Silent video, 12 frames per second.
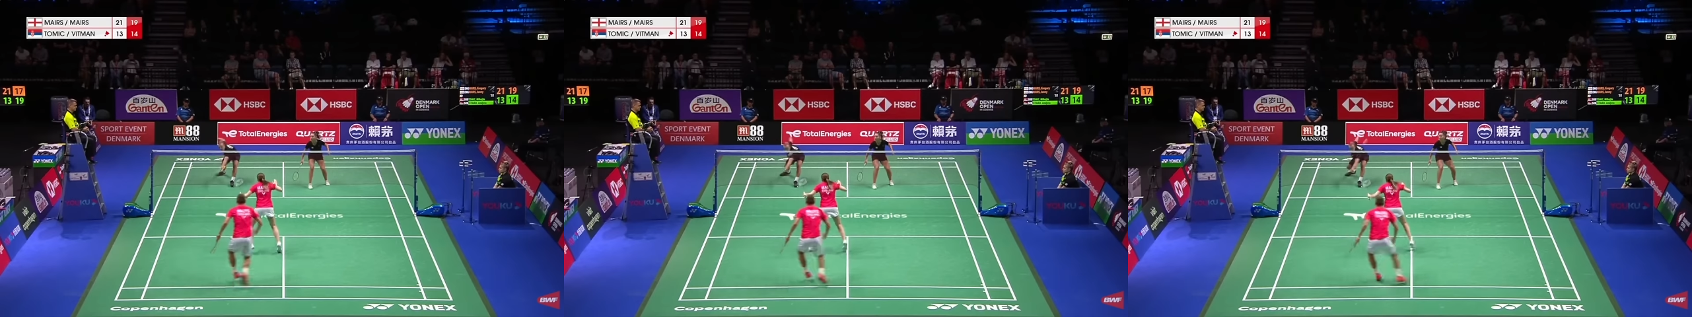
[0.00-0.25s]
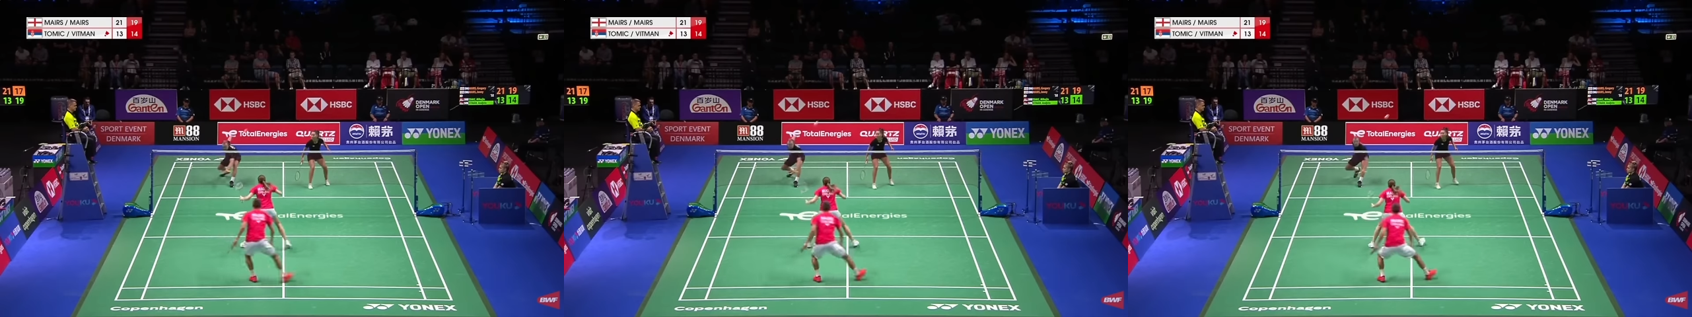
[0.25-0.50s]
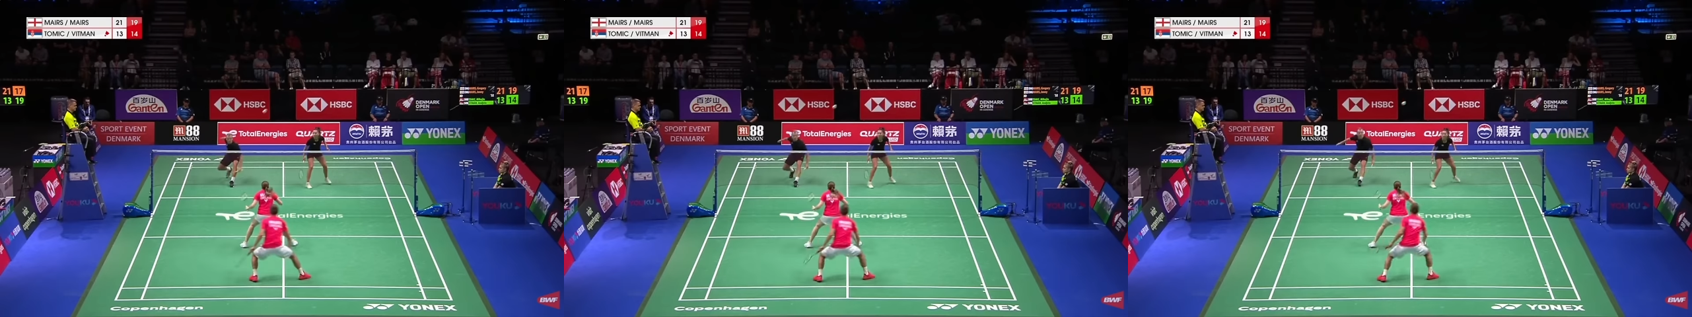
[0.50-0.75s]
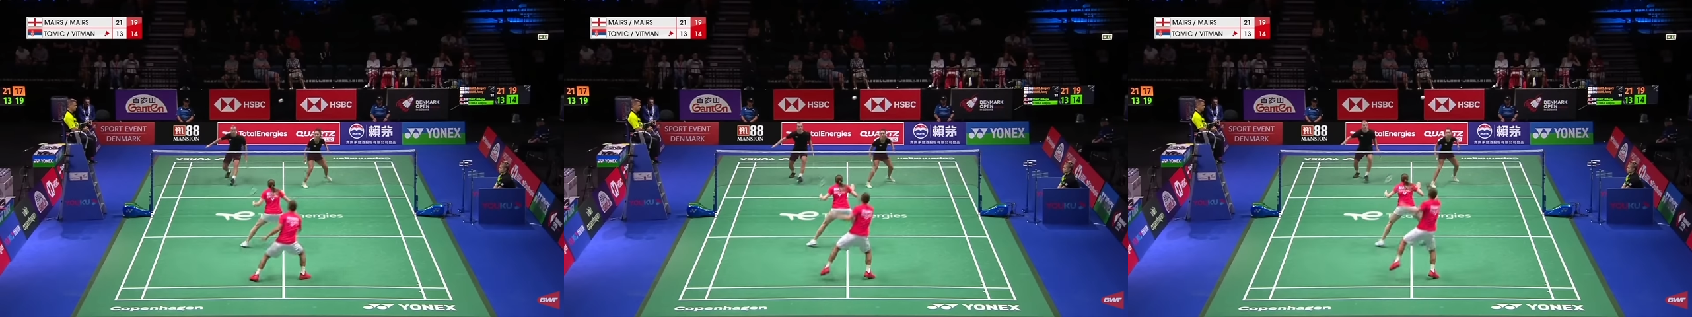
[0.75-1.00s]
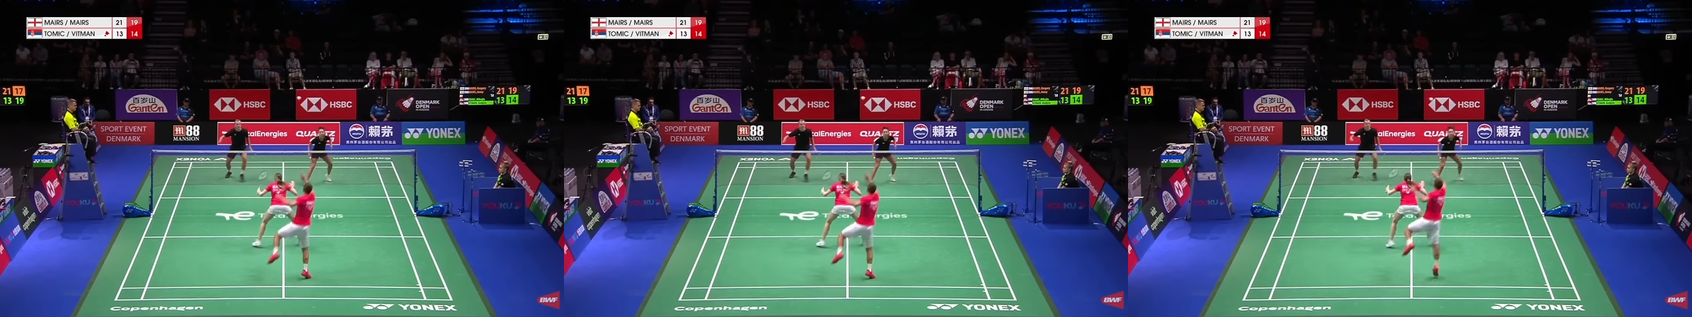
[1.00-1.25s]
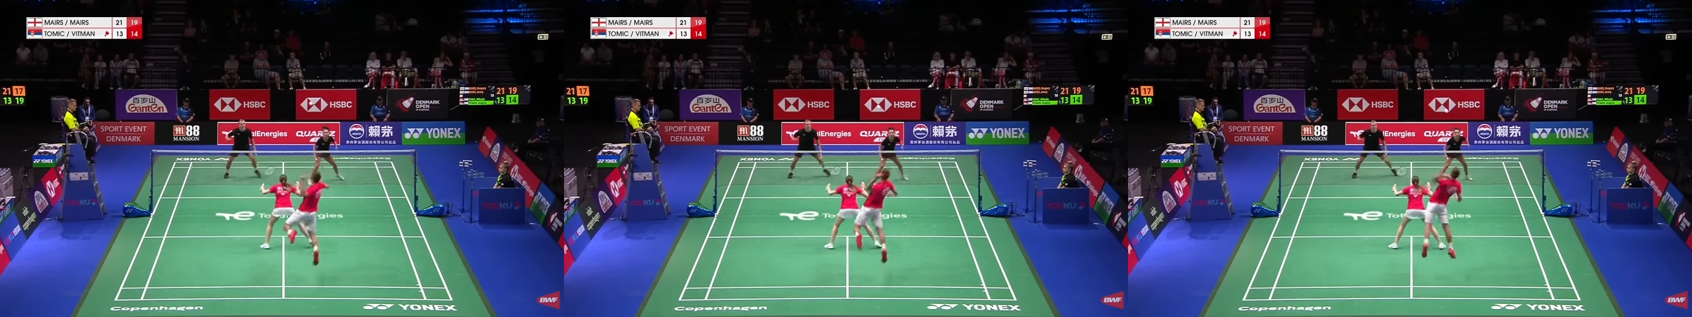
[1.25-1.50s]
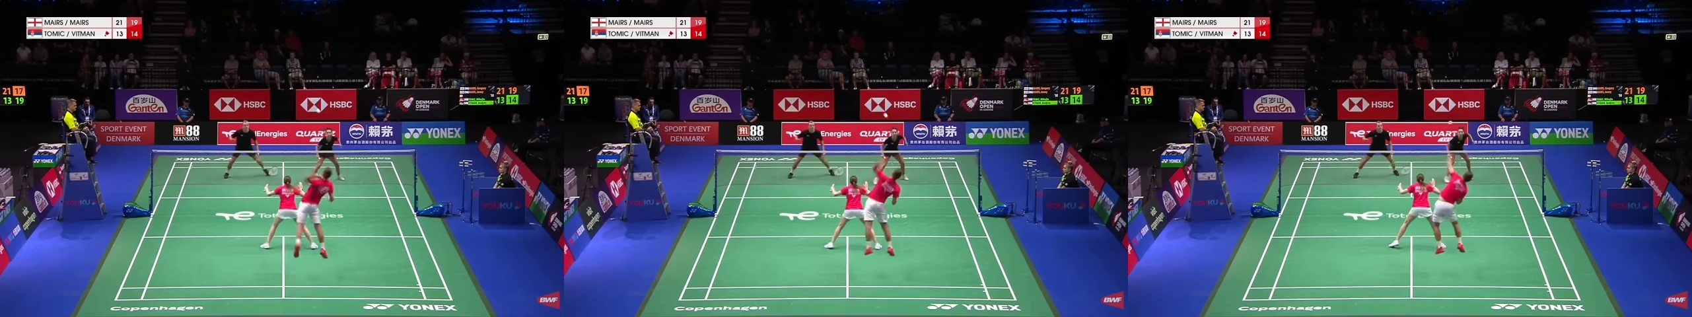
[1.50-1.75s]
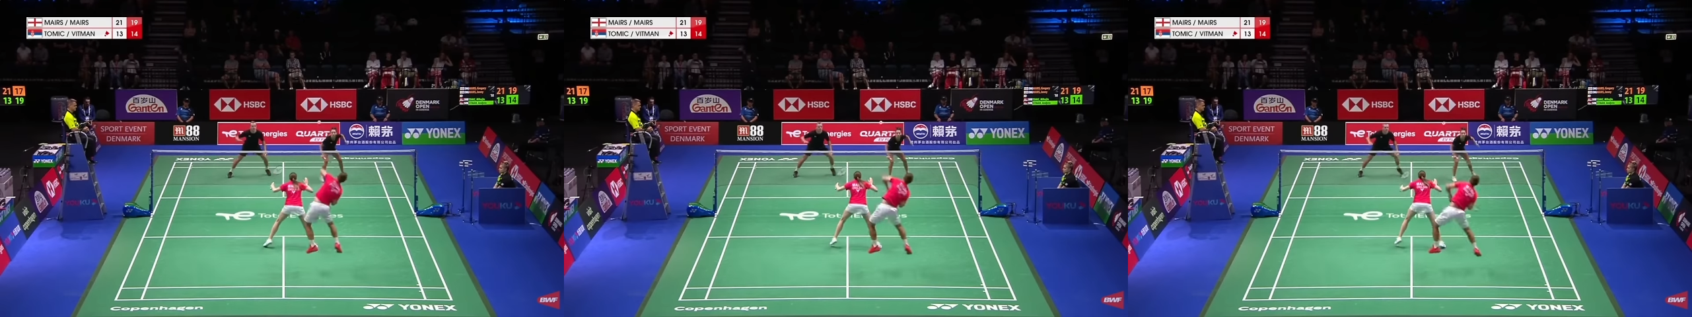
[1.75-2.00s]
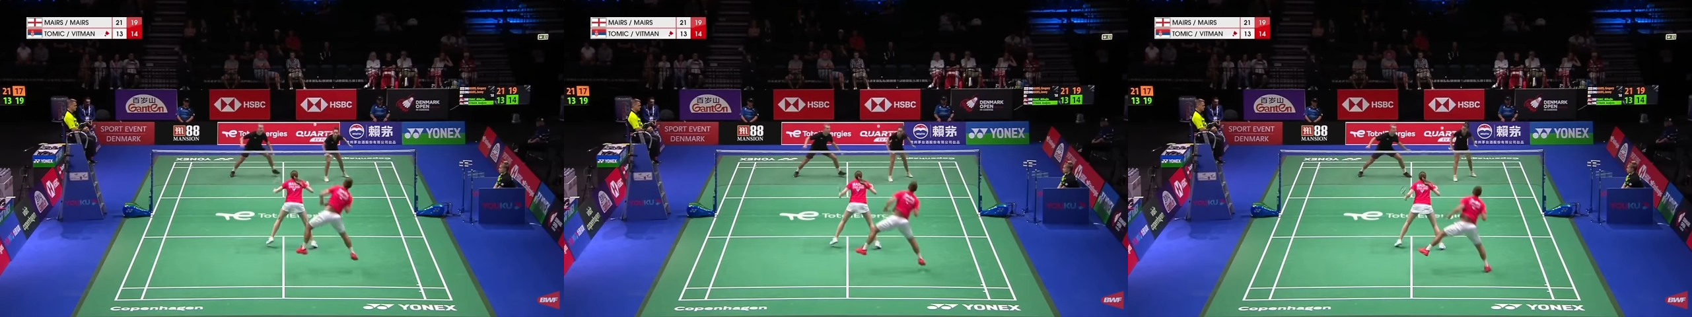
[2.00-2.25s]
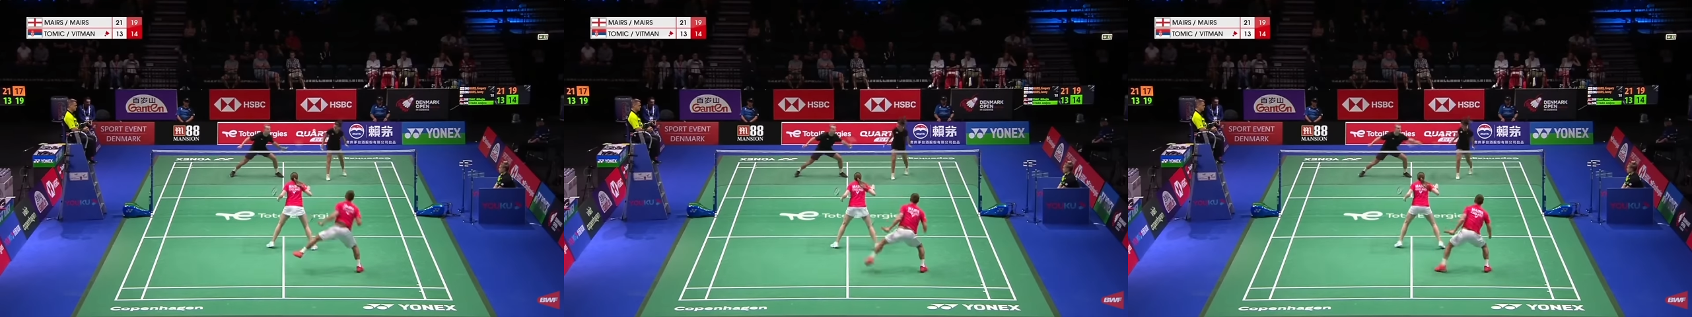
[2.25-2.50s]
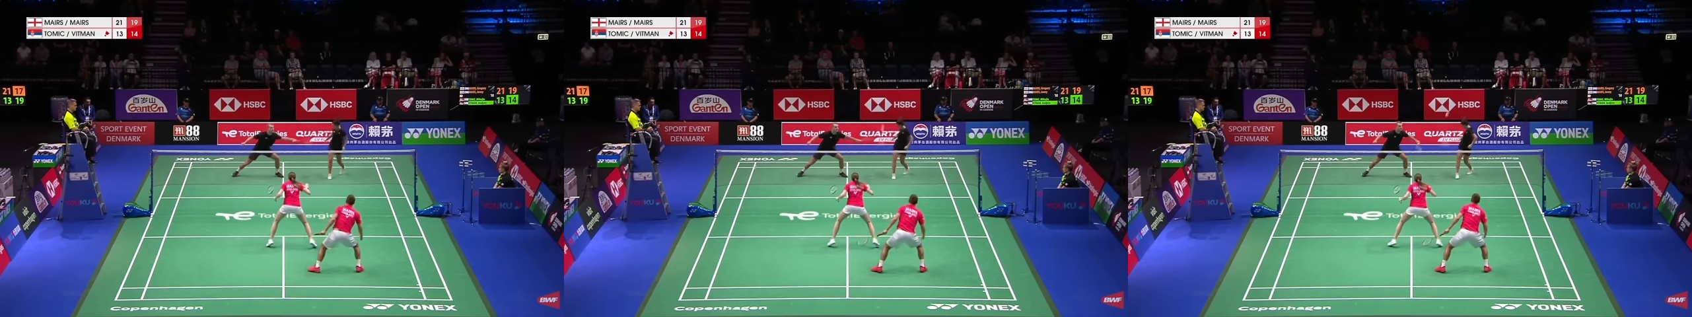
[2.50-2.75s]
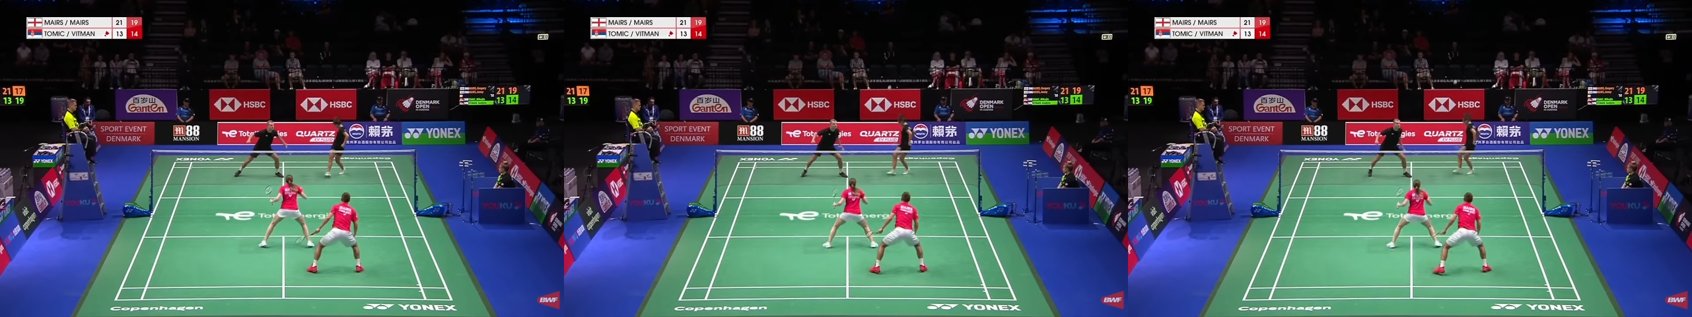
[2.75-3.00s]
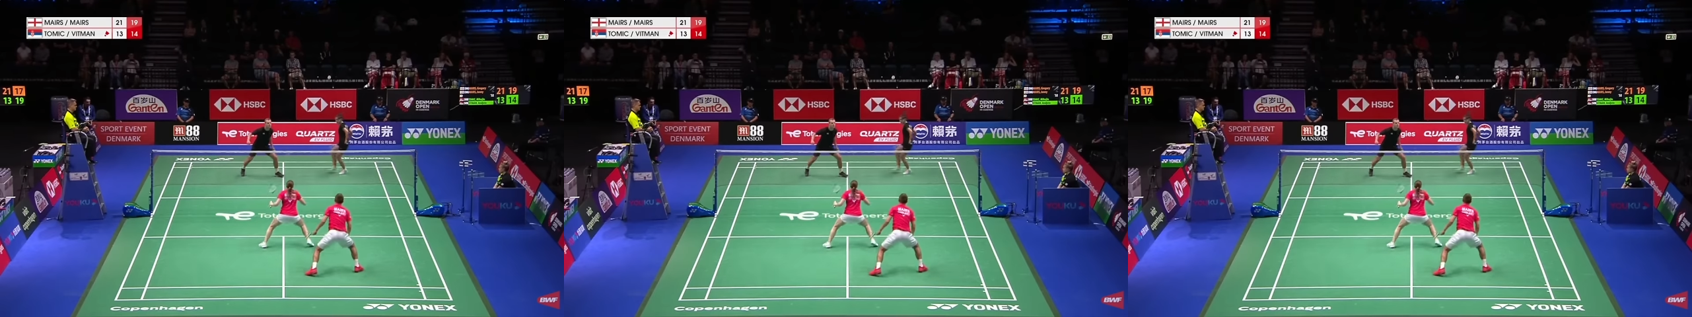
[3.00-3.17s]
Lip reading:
Nobody's mouth can be seen.